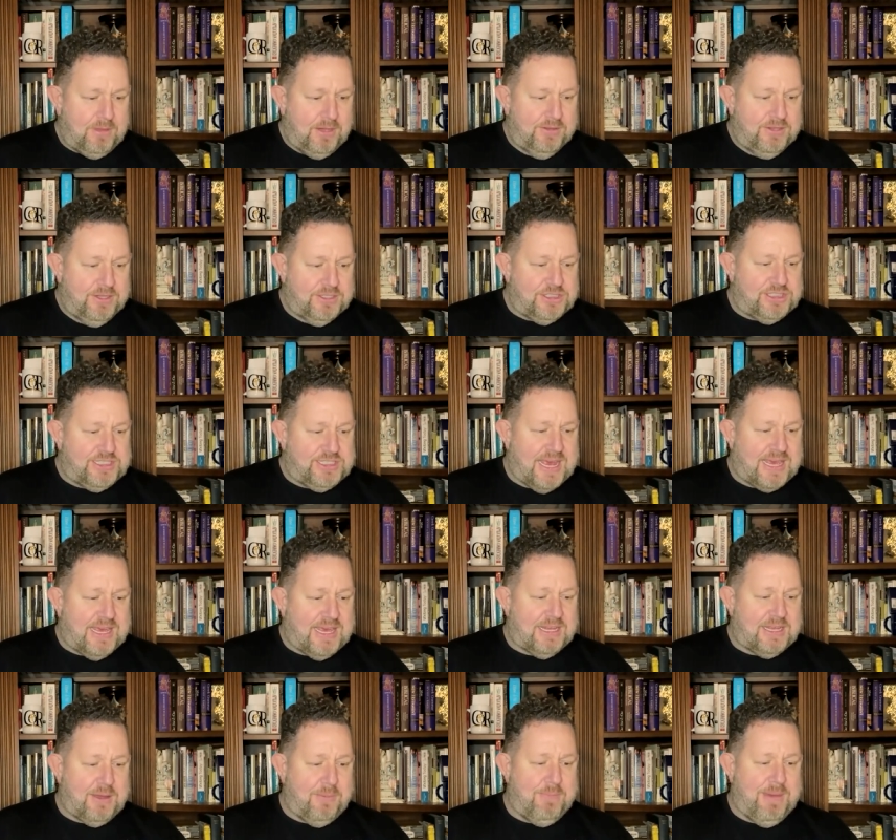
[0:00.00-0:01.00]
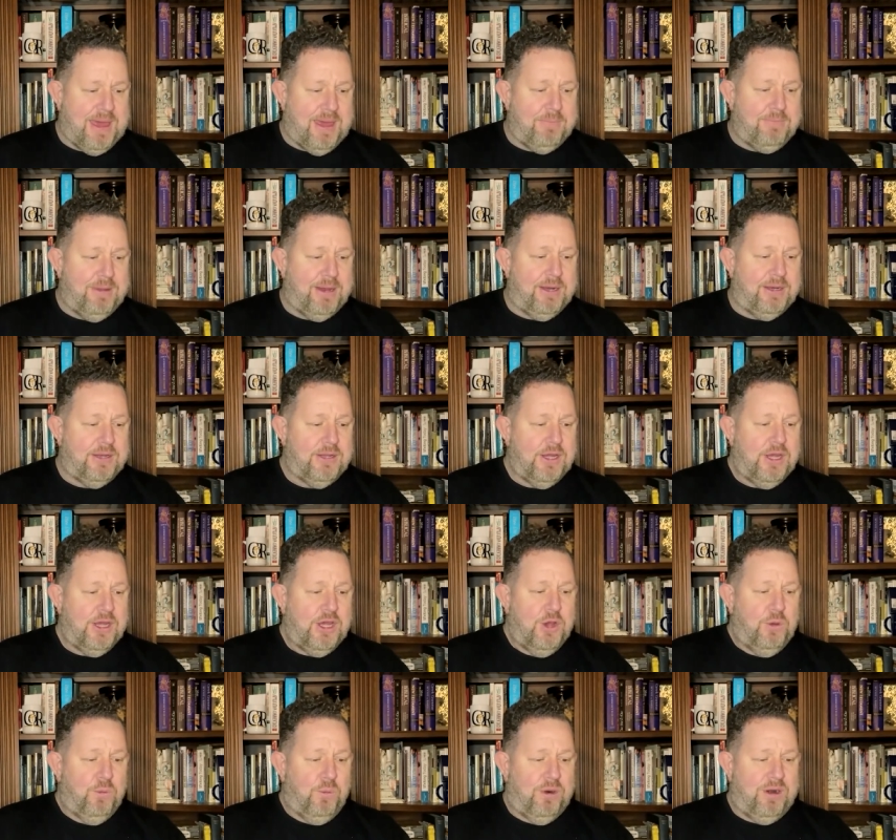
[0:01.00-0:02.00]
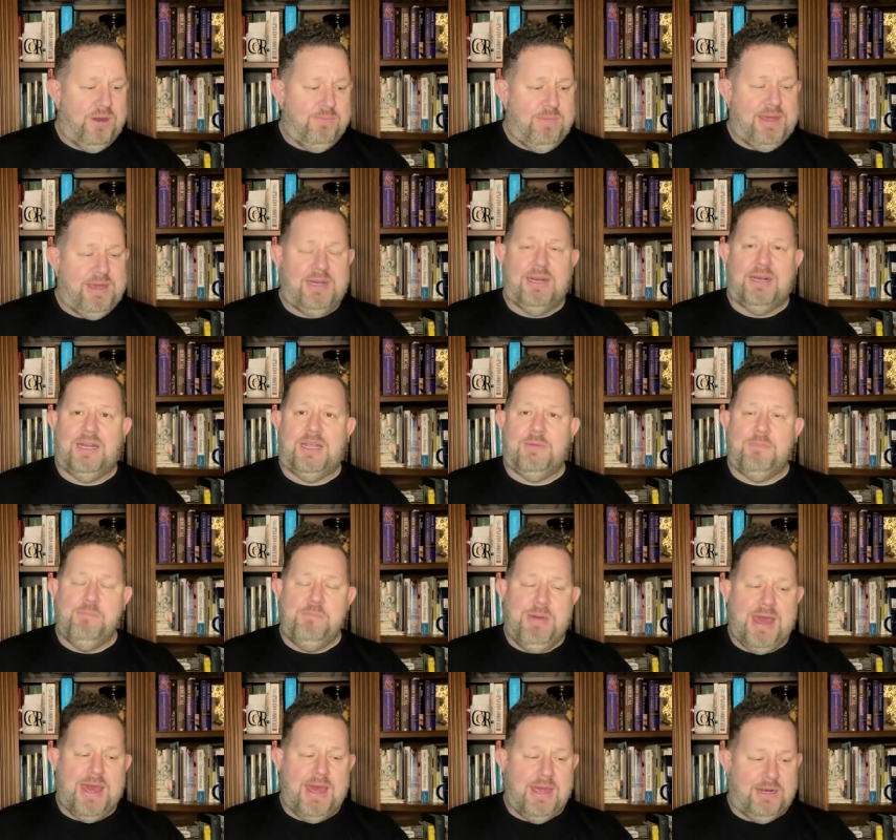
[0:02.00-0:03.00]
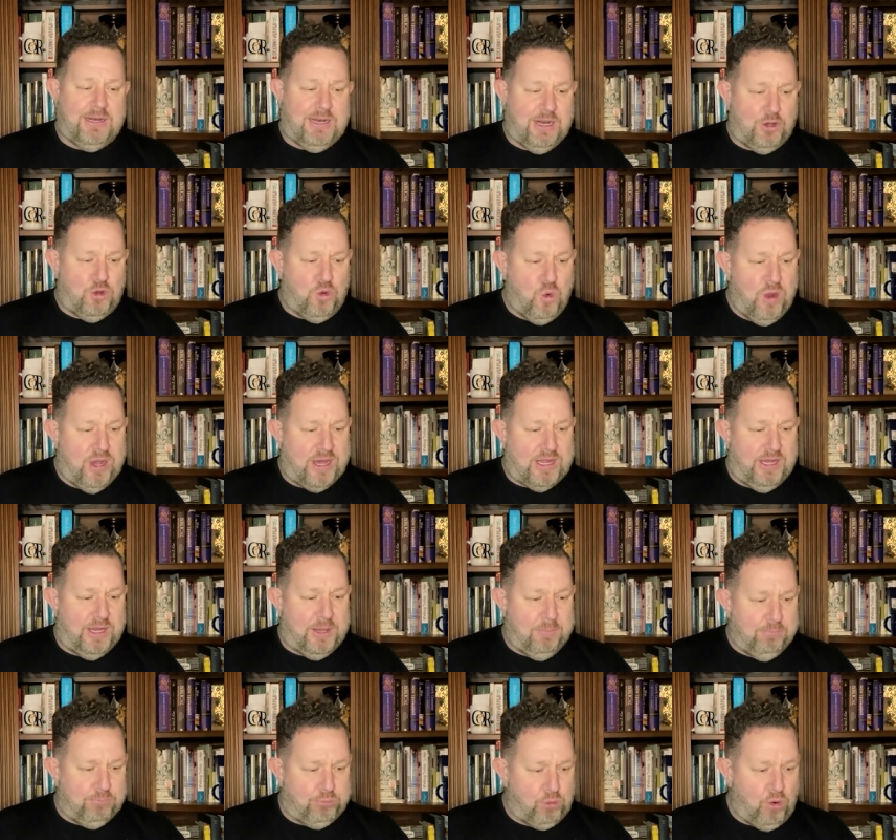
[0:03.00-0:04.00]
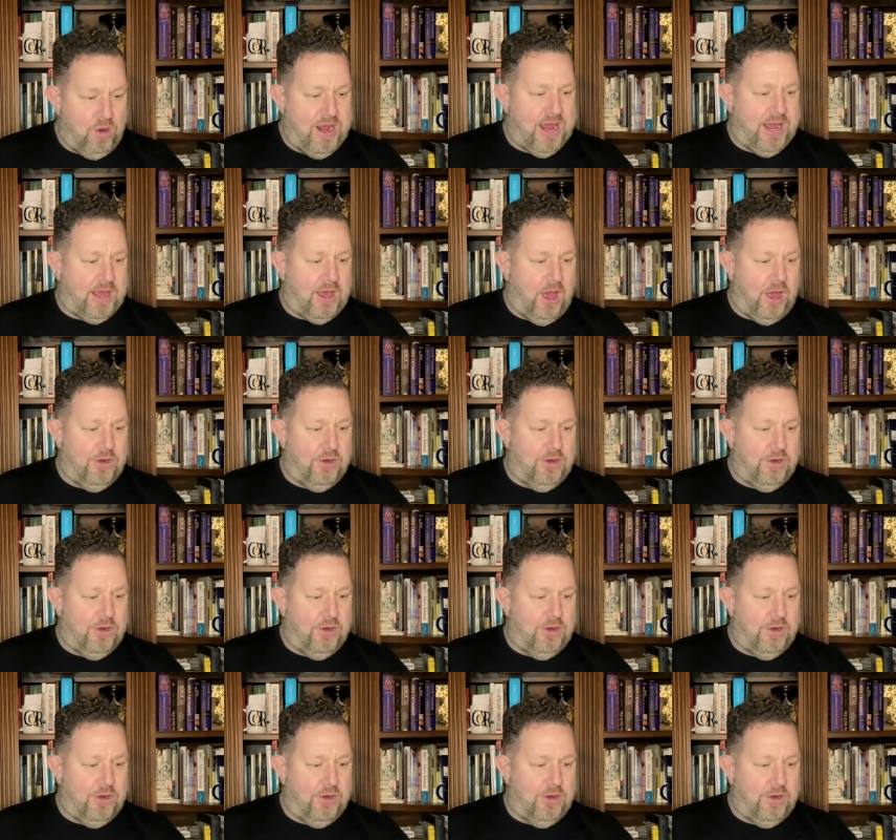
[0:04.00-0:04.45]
The second commandment would immediately bend and quickly break